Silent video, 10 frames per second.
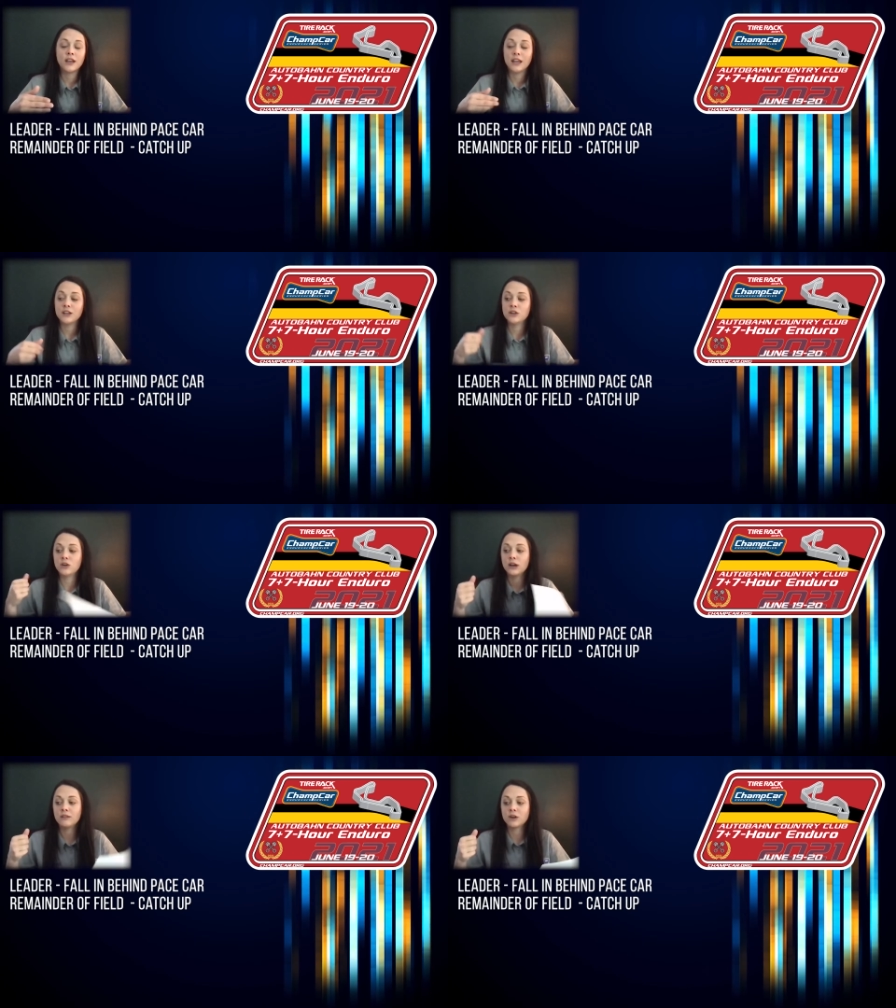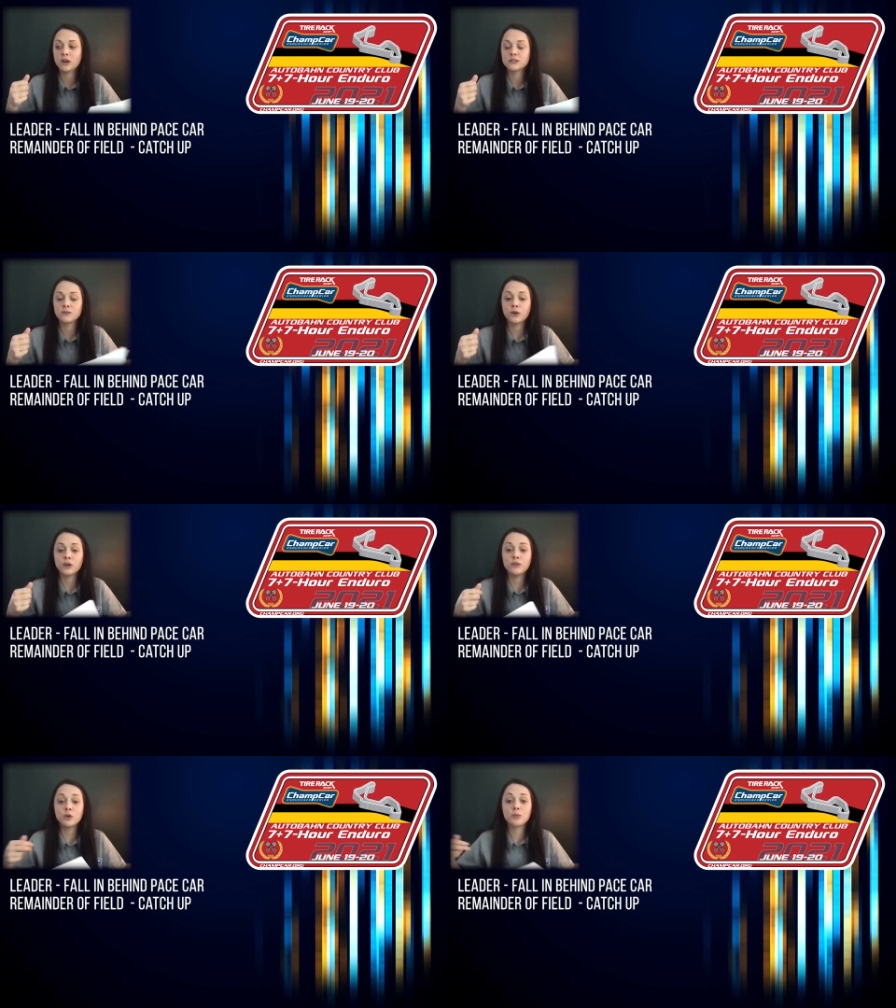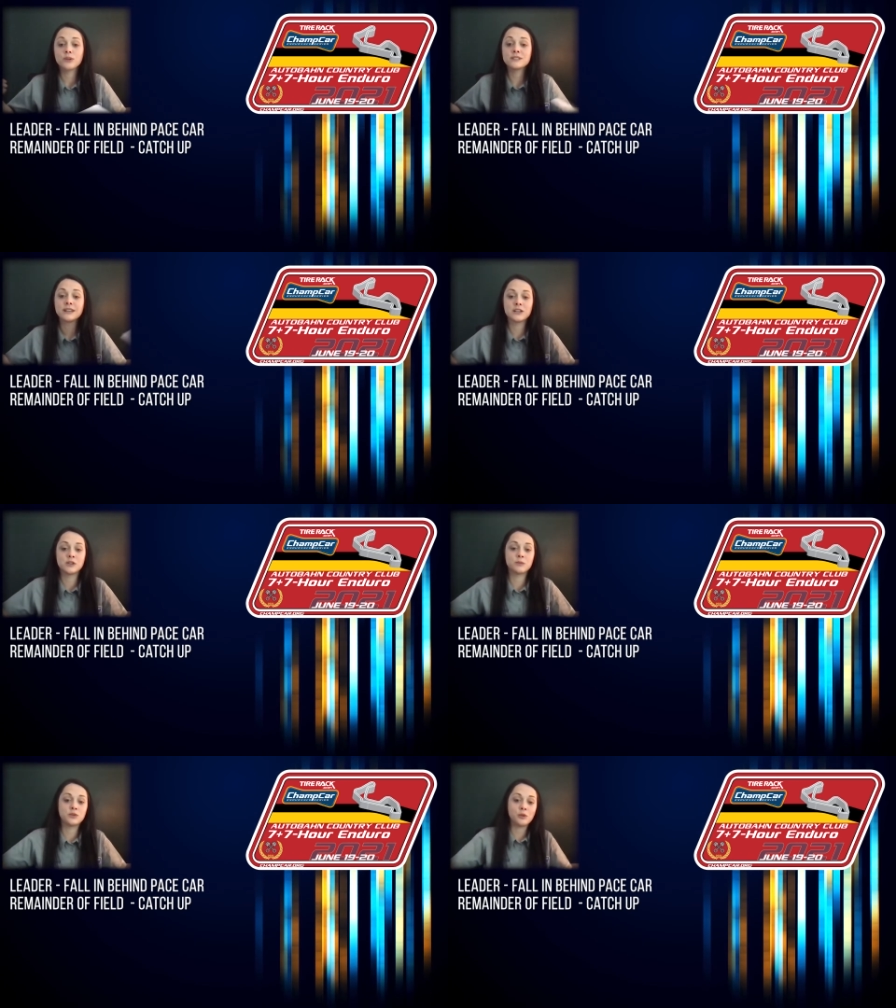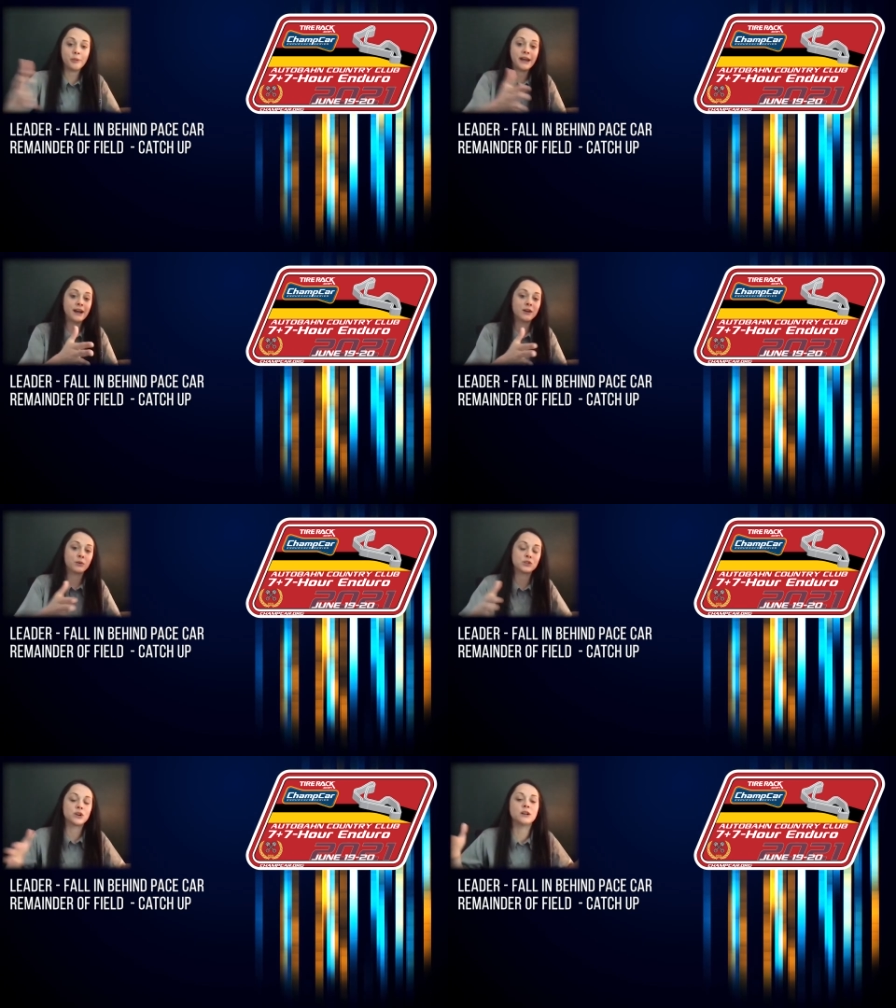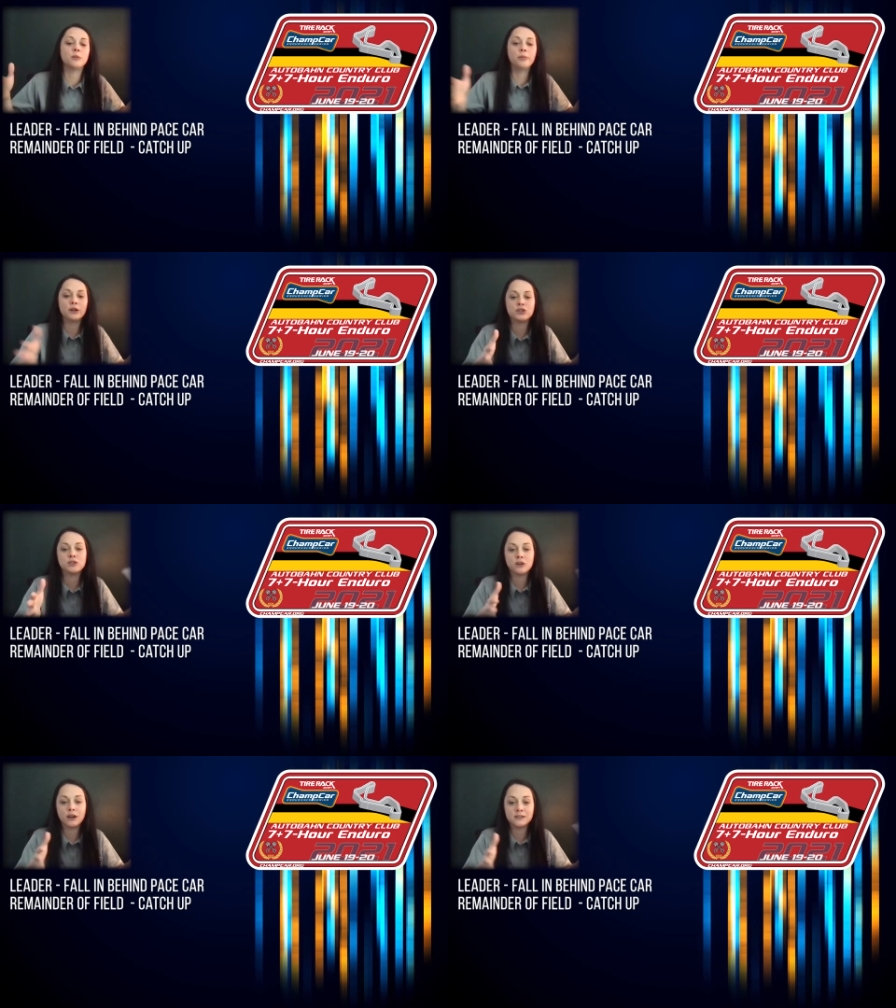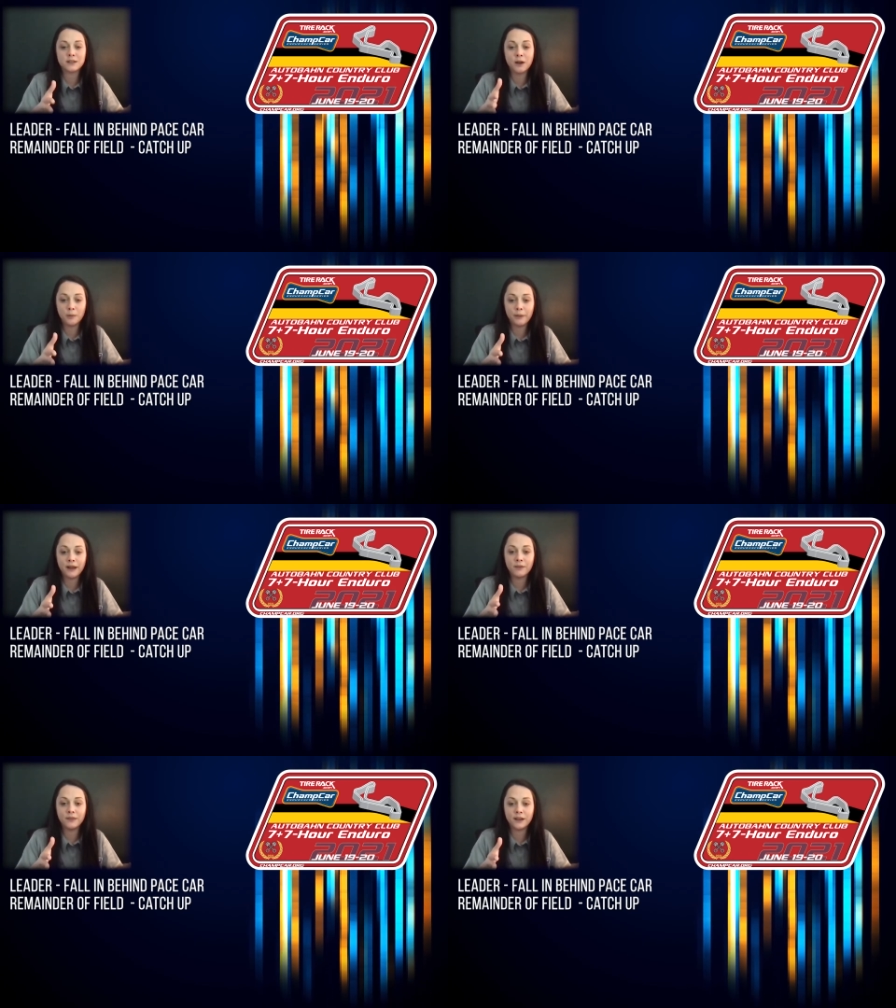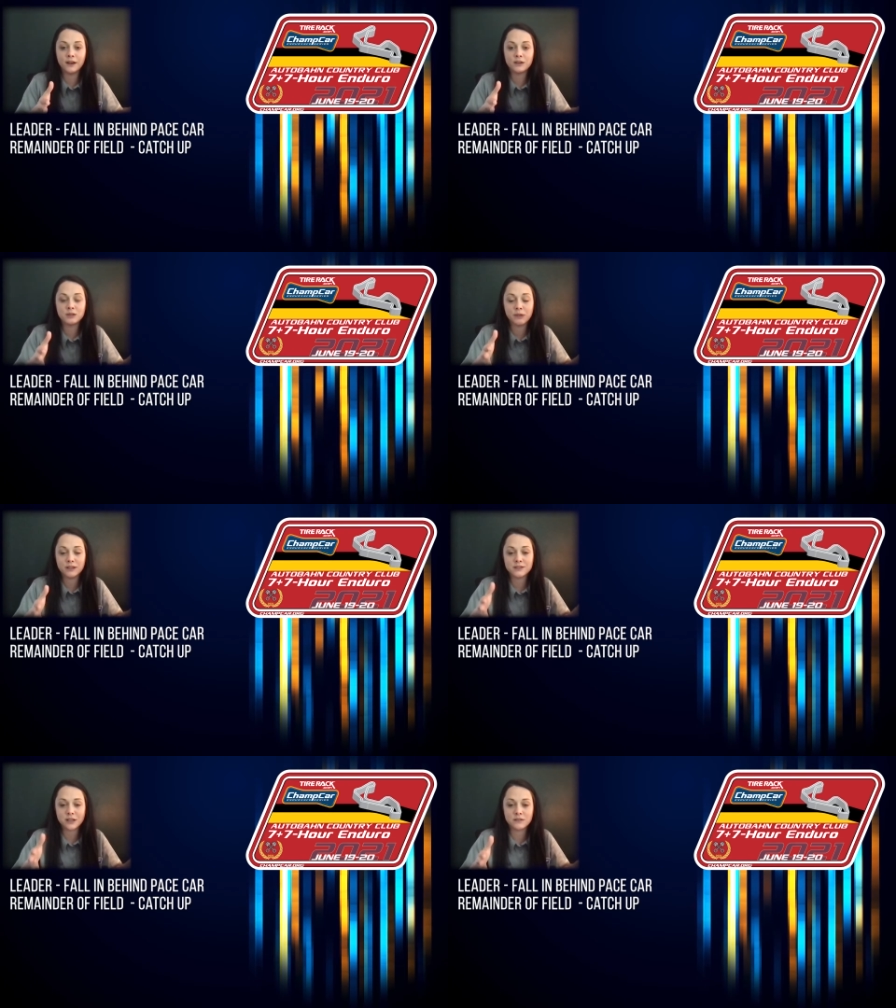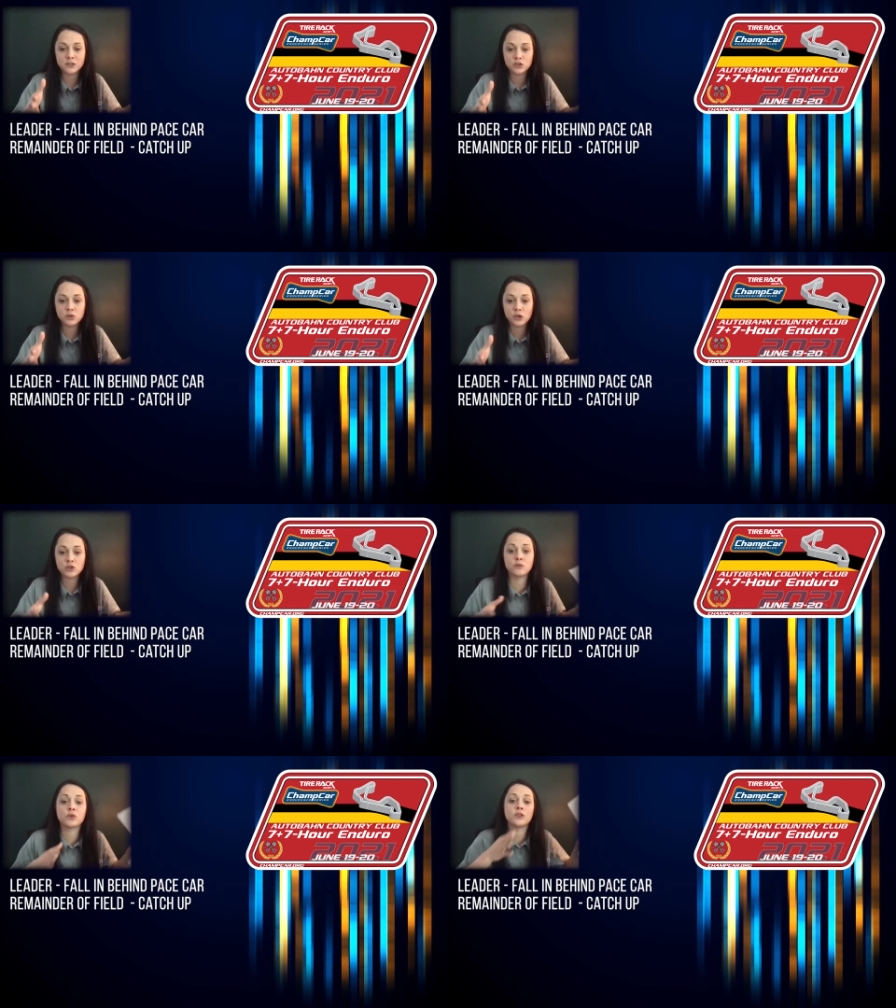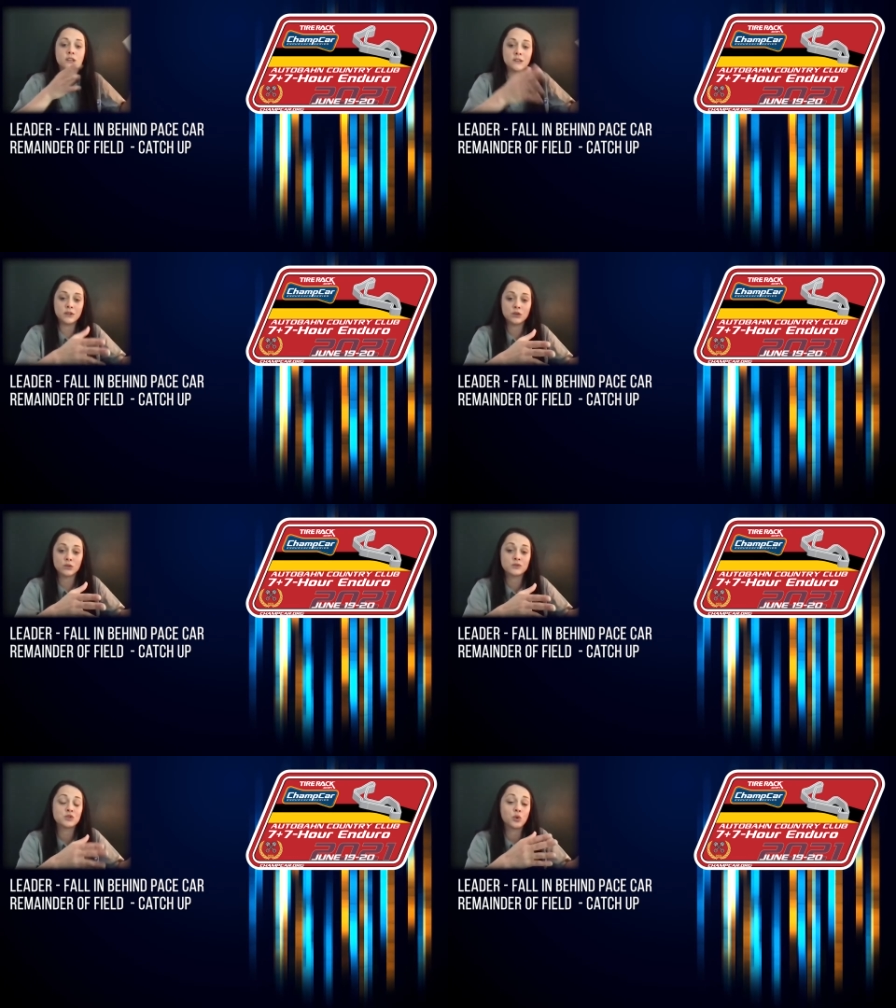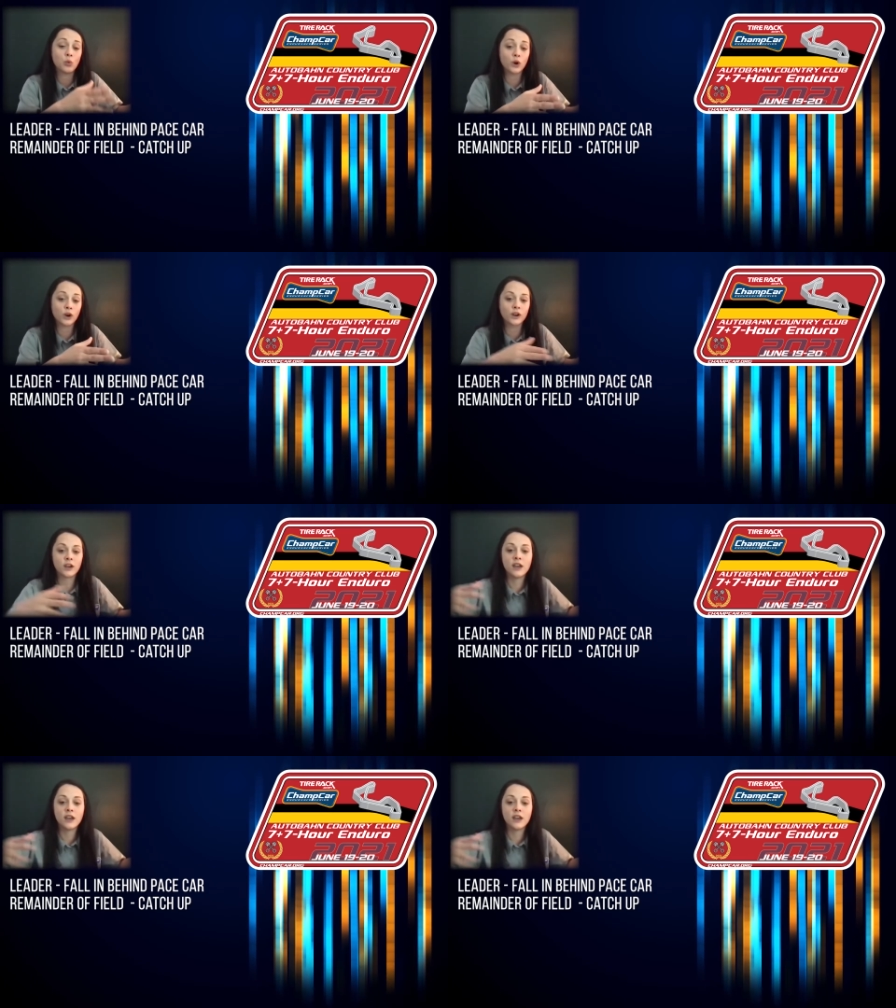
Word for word: and you don't have cars in front of you, please catch up to the pack. We're trying to bunch you guys up out there to make a safe situation for the EV crews to work.